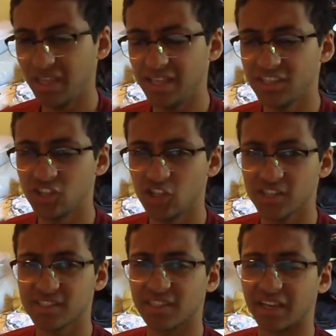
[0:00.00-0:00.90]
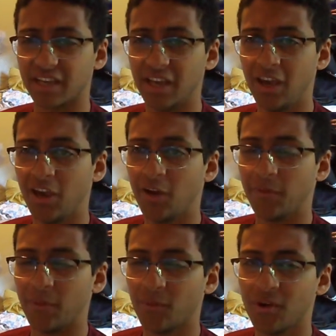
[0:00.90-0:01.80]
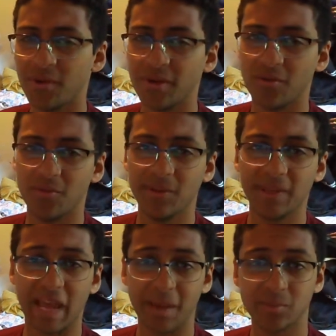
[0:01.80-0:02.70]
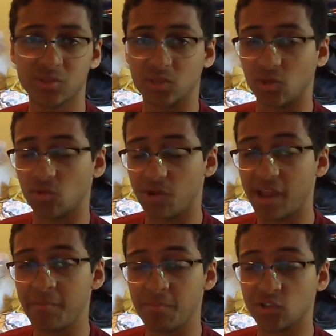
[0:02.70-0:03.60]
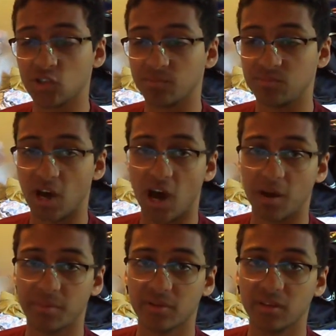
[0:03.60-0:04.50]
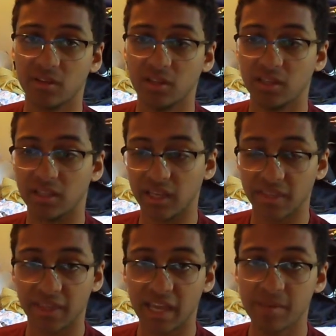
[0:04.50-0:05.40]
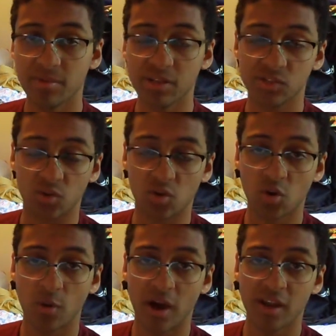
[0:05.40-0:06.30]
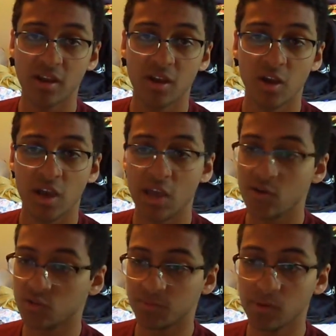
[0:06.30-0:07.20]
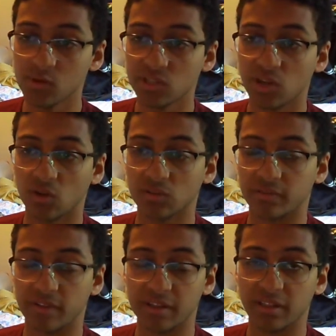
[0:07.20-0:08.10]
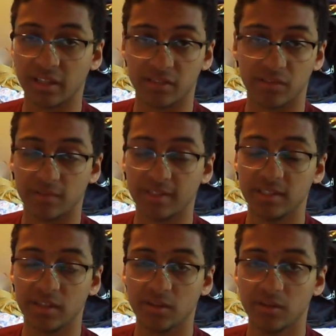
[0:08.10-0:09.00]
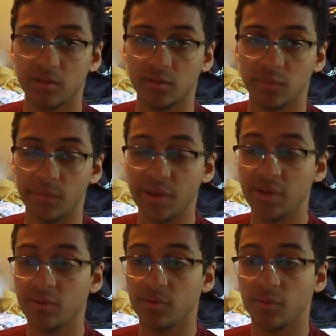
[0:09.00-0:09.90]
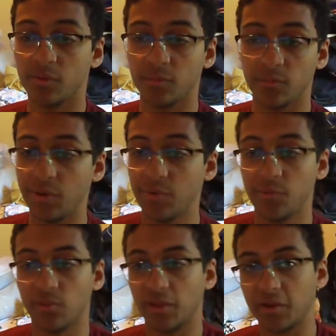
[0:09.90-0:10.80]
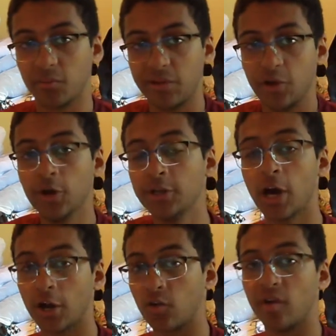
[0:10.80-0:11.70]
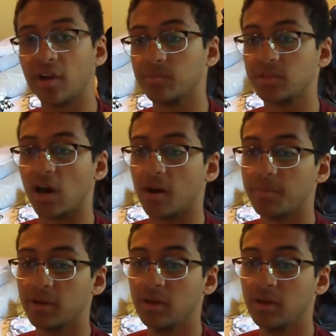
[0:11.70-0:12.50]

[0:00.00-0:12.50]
It's just we weren't really able to create much up top. Like in the game against Uruguay, it was mostly all defending. We we could not create up top,